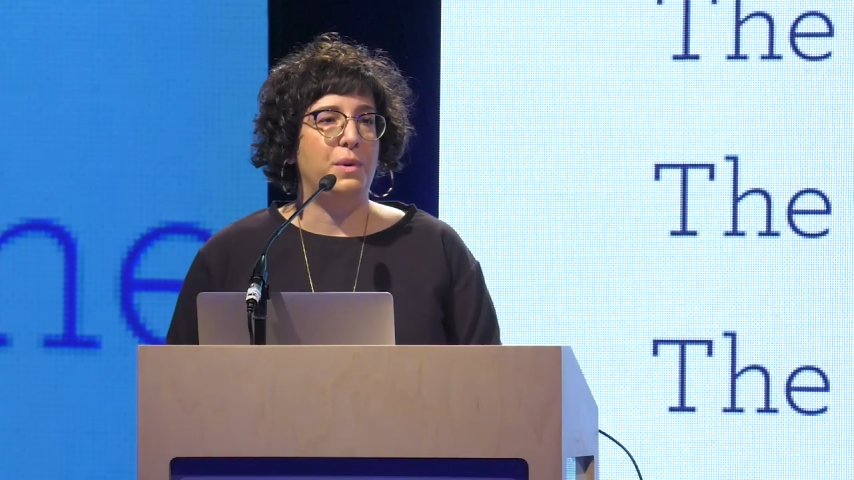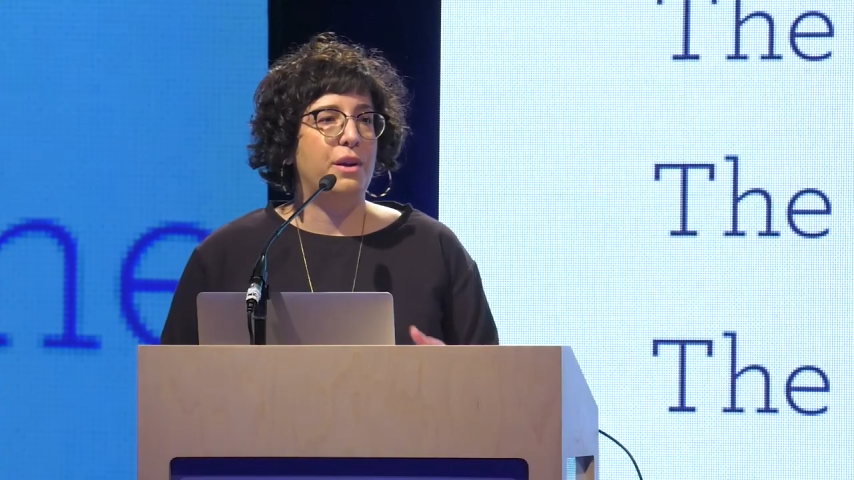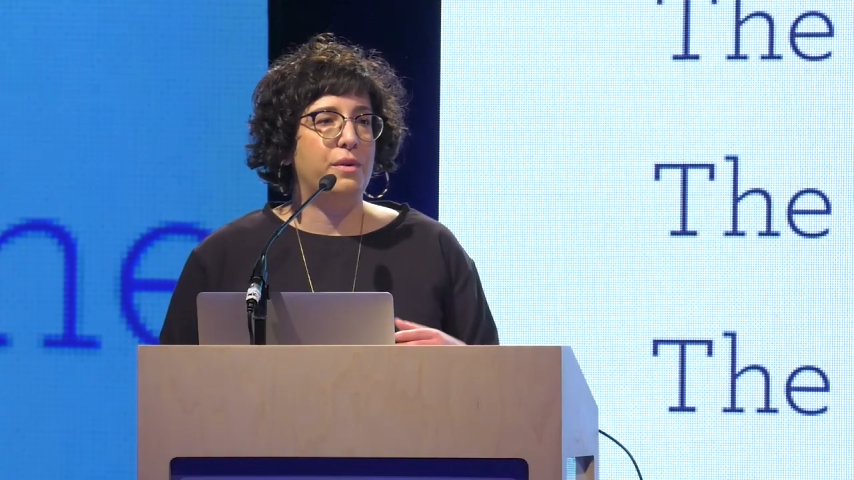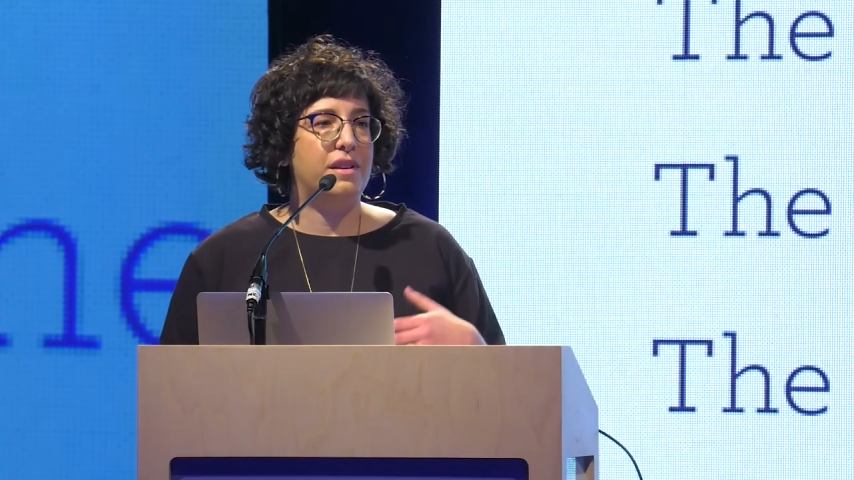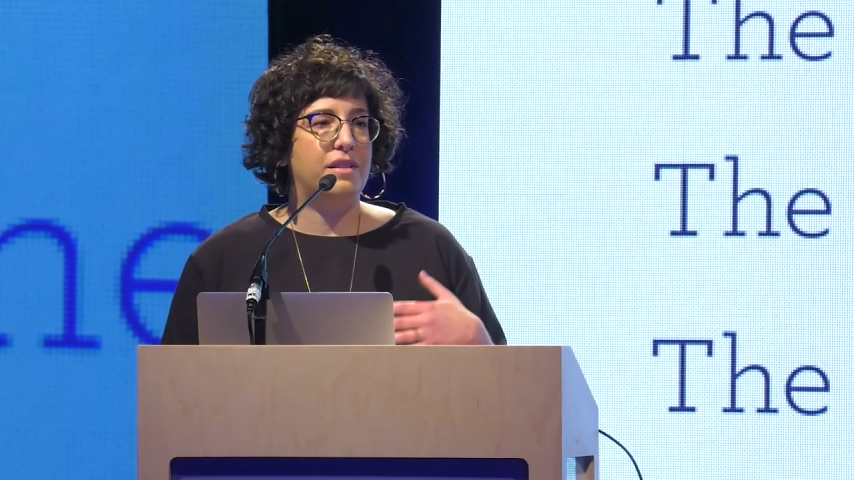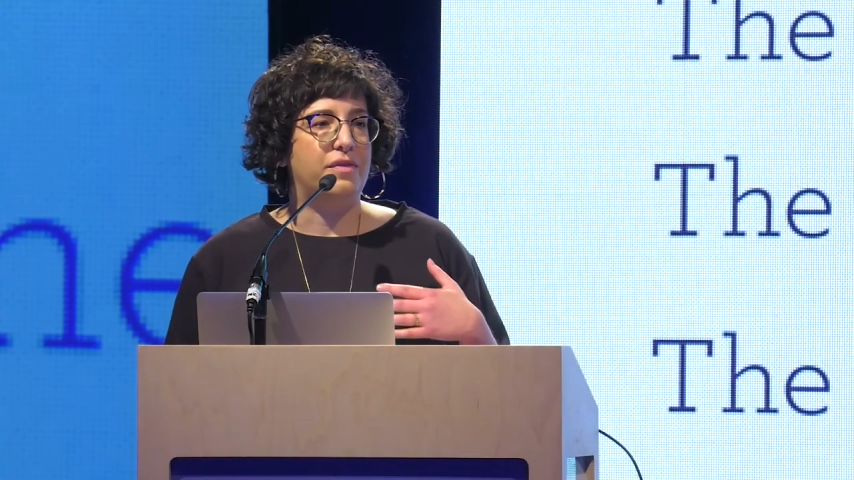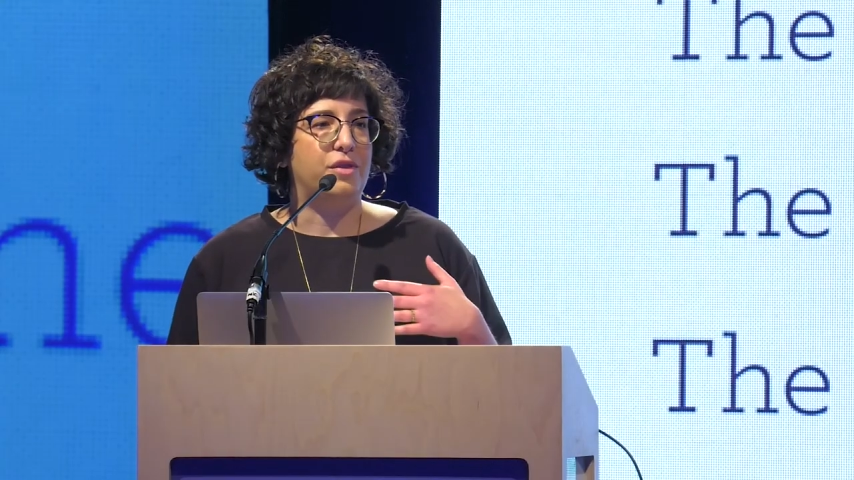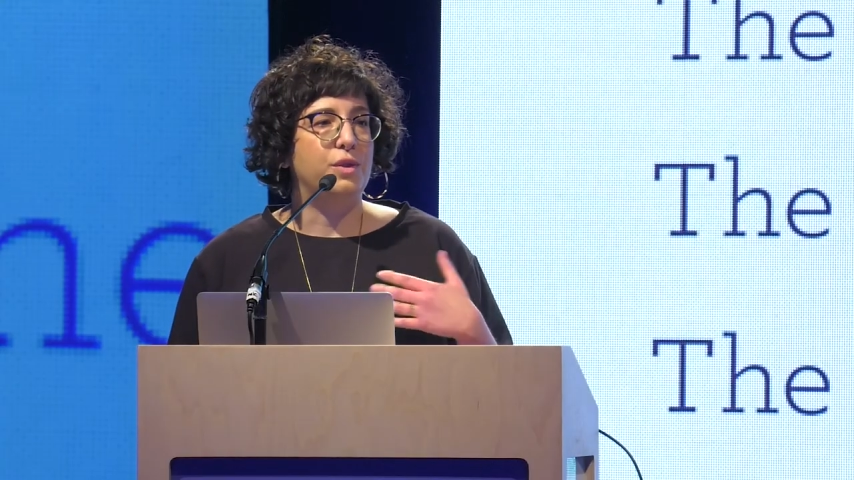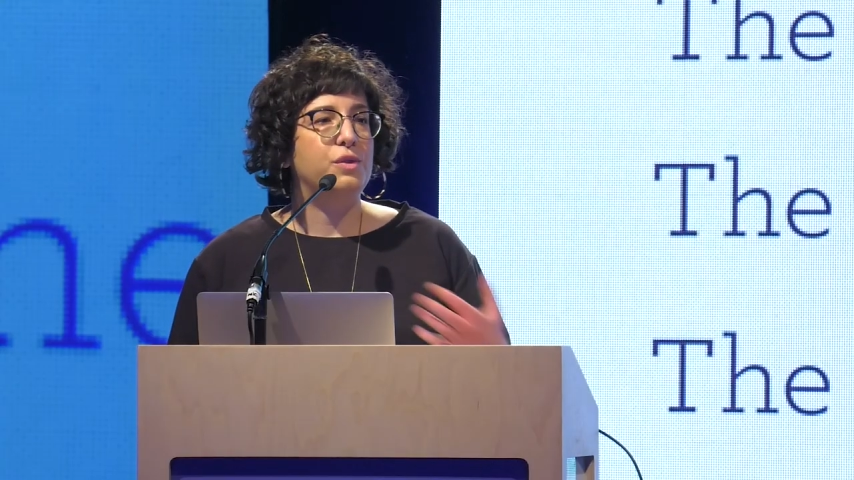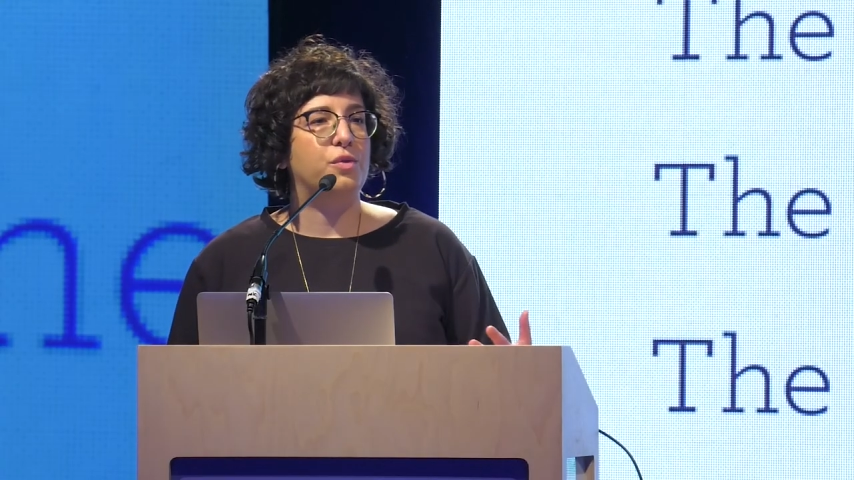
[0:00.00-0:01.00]
we know that if
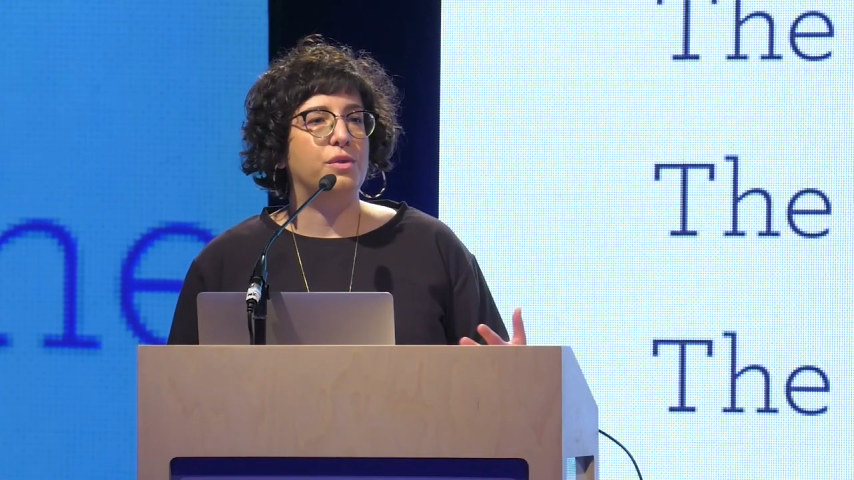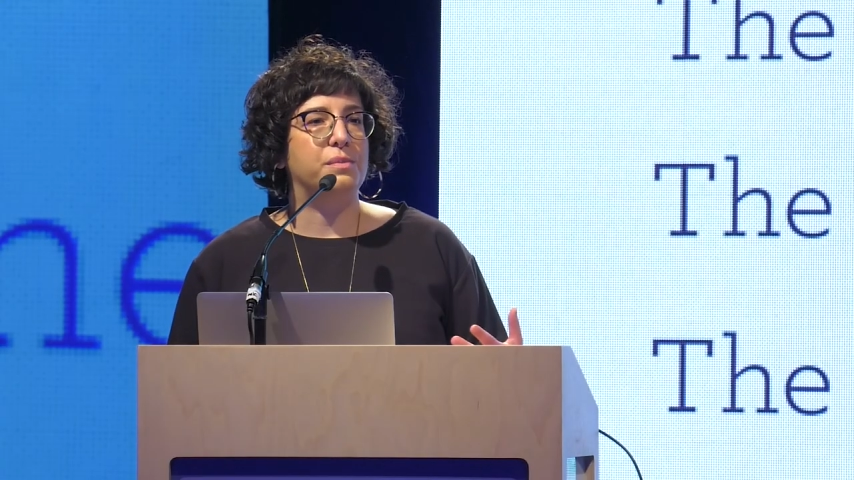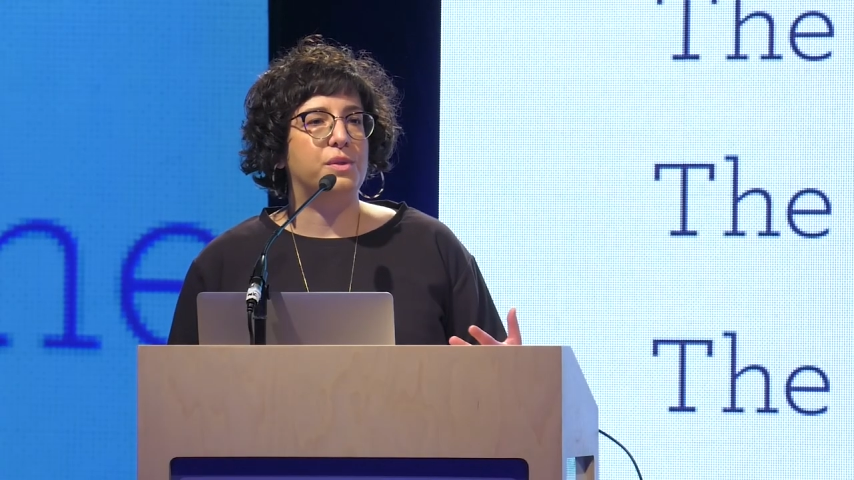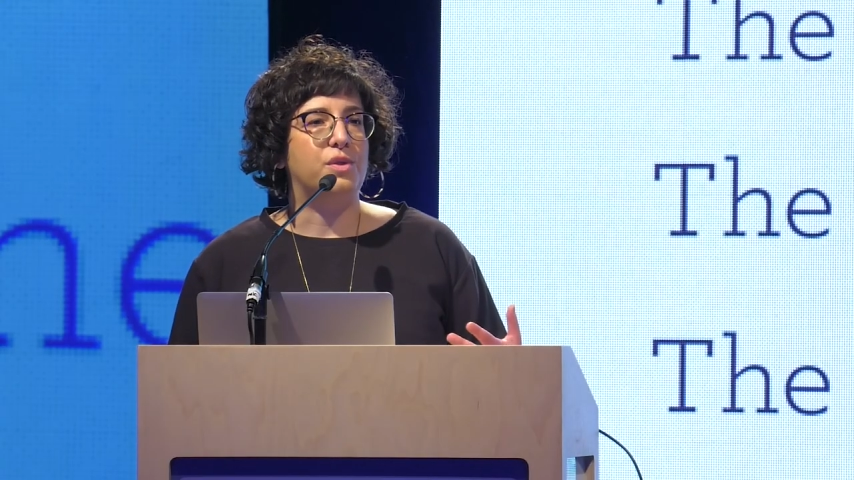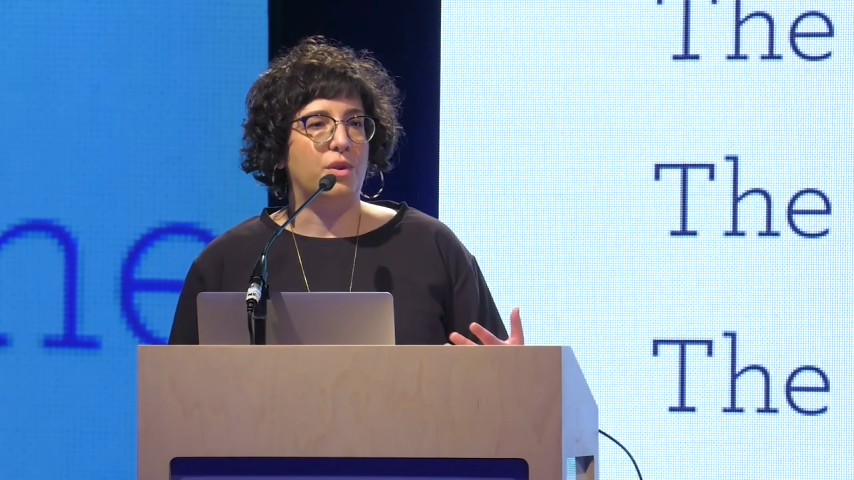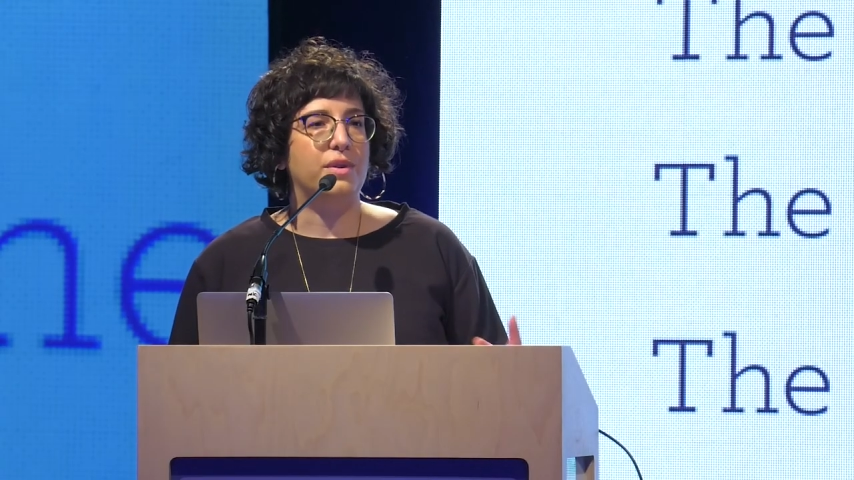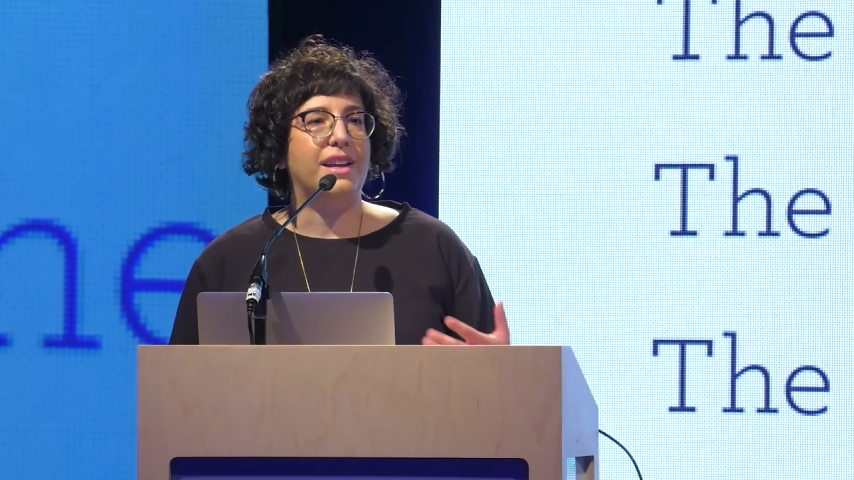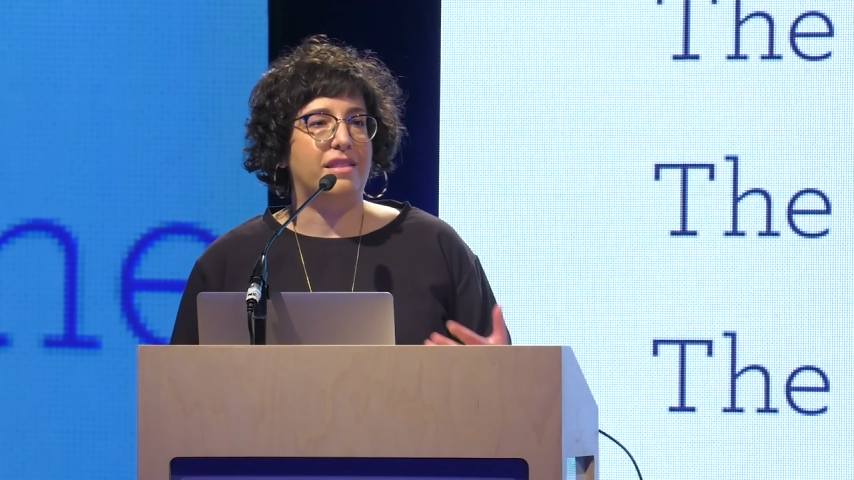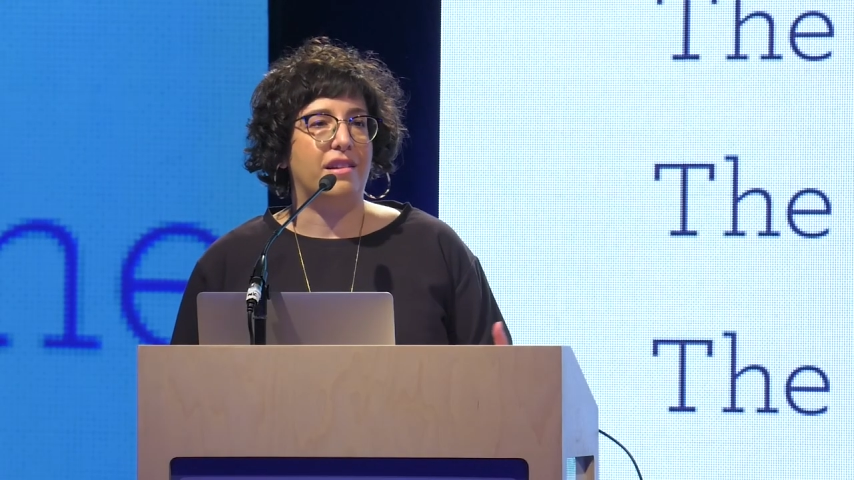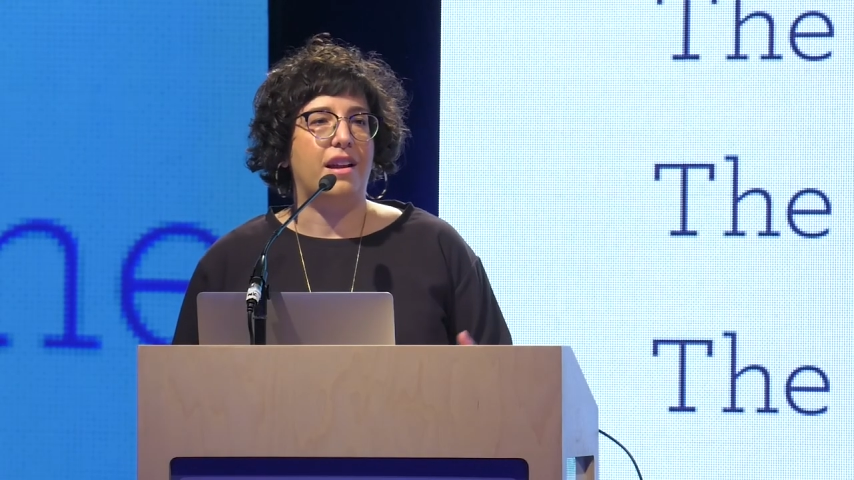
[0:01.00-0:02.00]
newsrooms don't
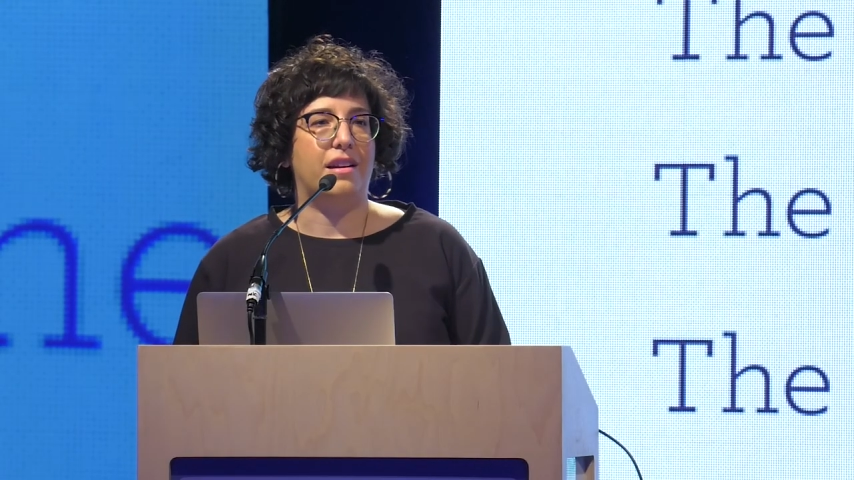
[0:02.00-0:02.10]
get their